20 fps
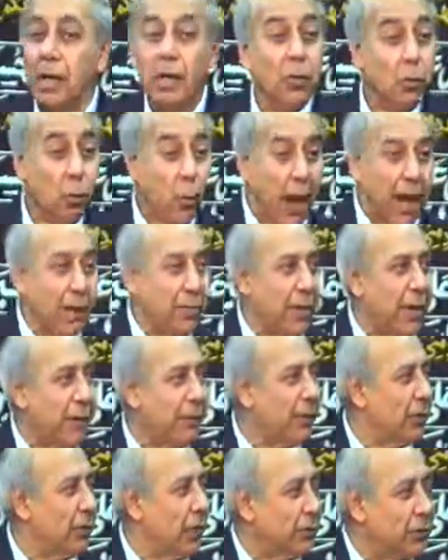When
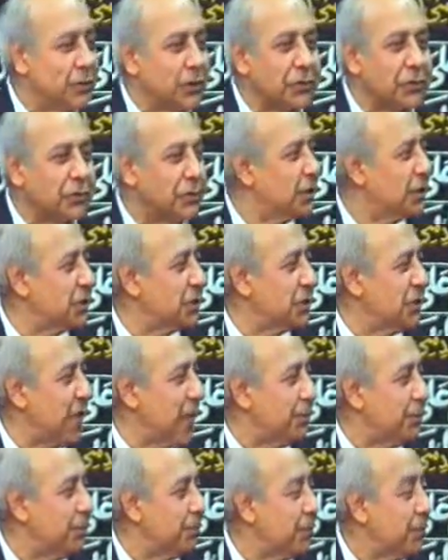people got into this
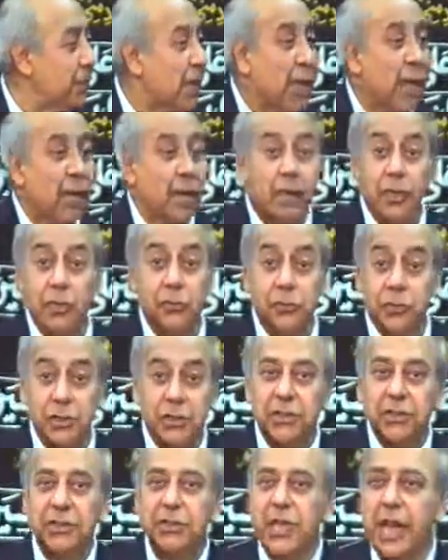step, into
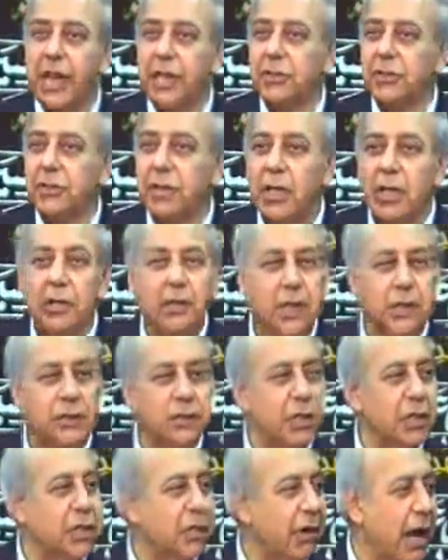this stage, they
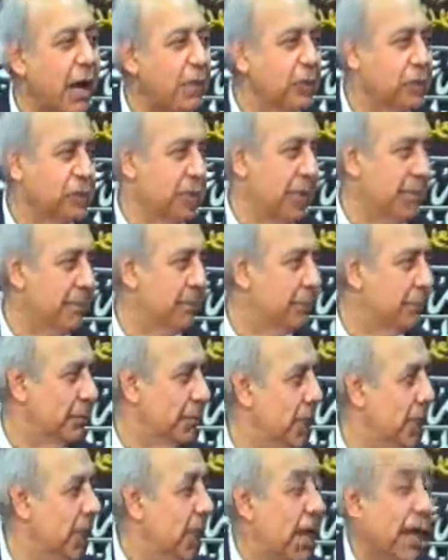turned round to him
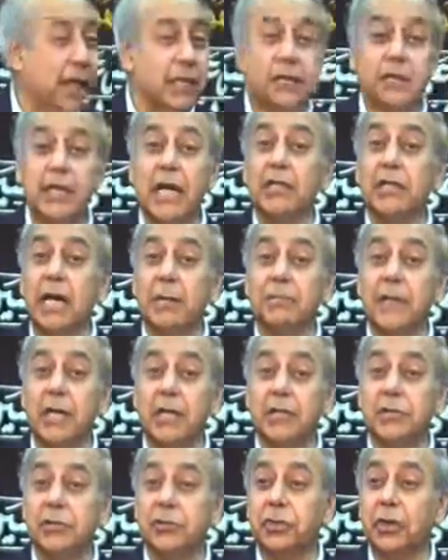and said, Yabna
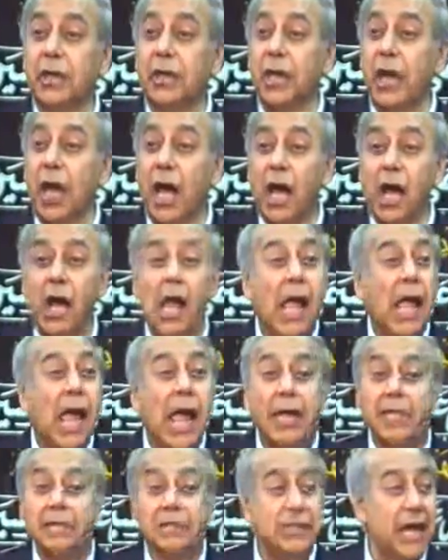Rasulillah,
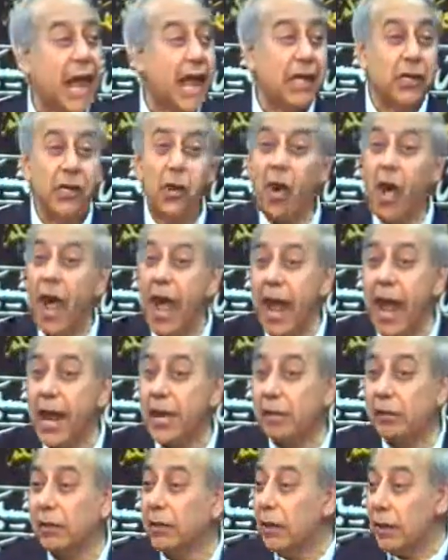extend your
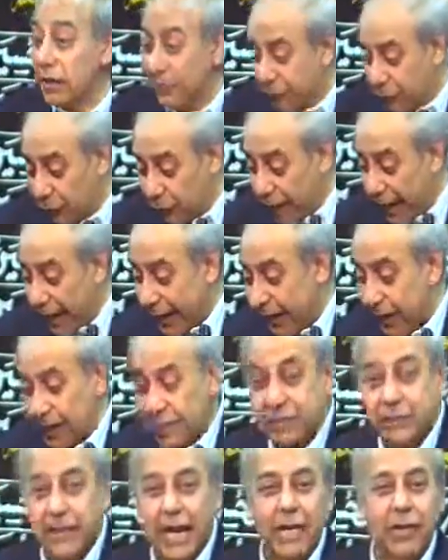hand, if you like,
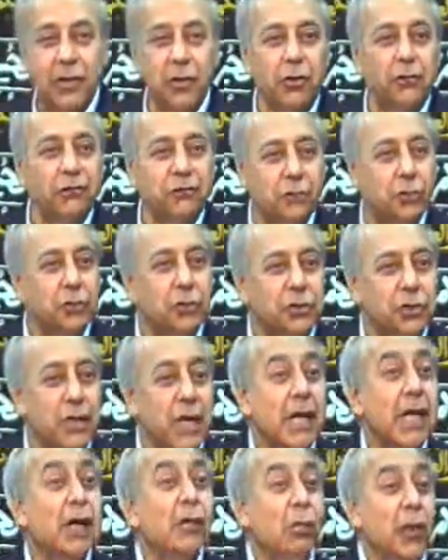extend your foot.
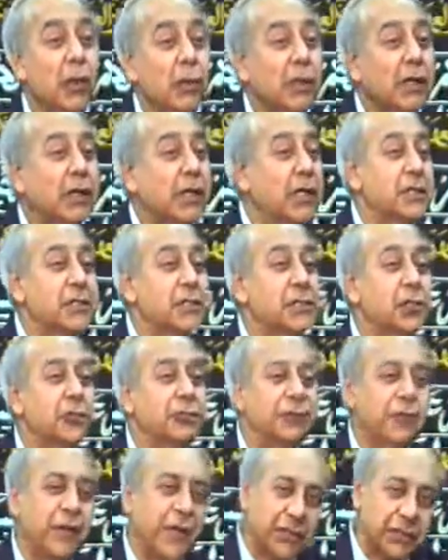We will kiss your
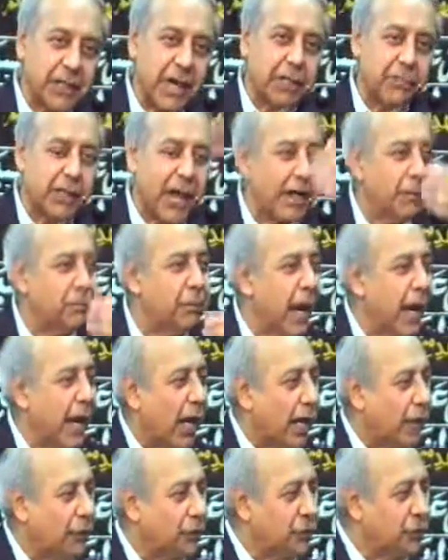feet and make
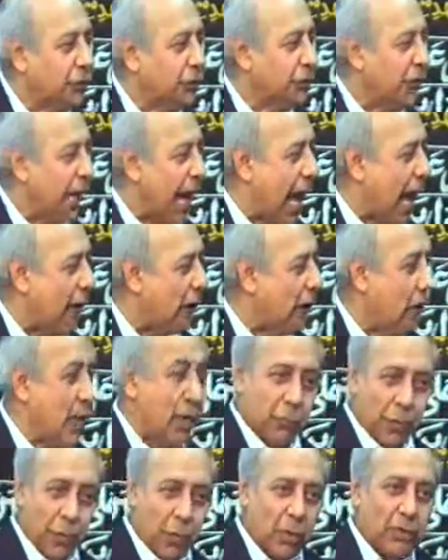bay'ah to you now.
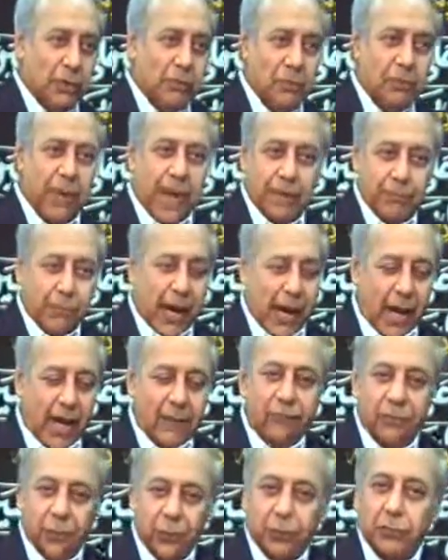We want to make
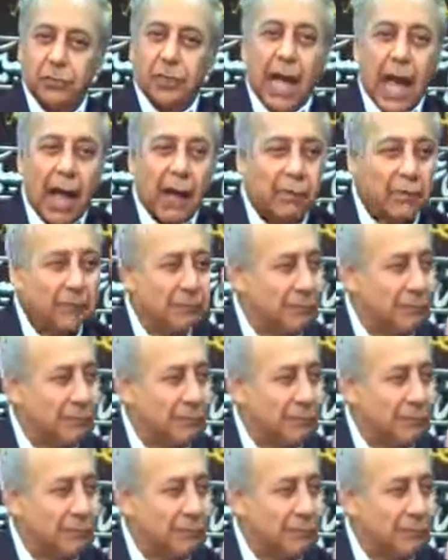bay'ah for you now.